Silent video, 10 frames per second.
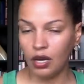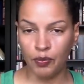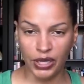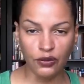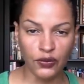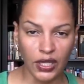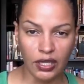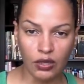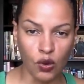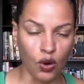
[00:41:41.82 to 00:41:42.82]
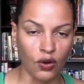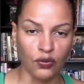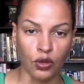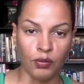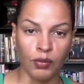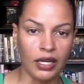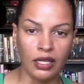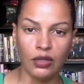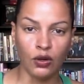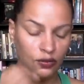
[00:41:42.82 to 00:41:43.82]
benefit or for
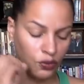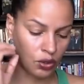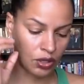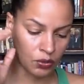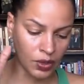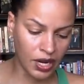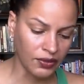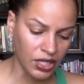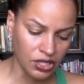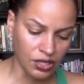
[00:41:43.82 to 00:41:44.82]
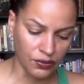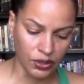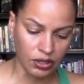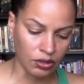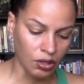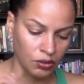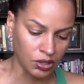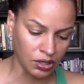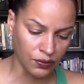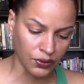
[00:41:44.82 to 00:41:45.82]
money or for whatever these different,
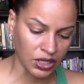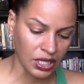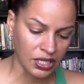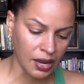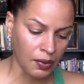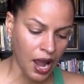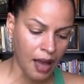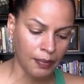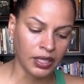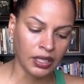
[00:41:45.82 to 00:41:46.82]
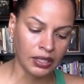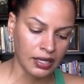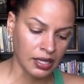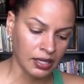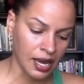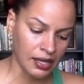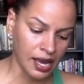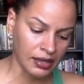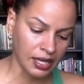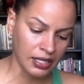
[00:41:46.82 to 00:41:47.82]
the different things that were happening
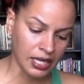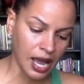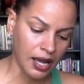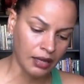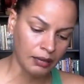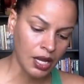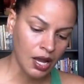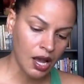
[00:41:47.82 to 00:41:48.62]
at that time,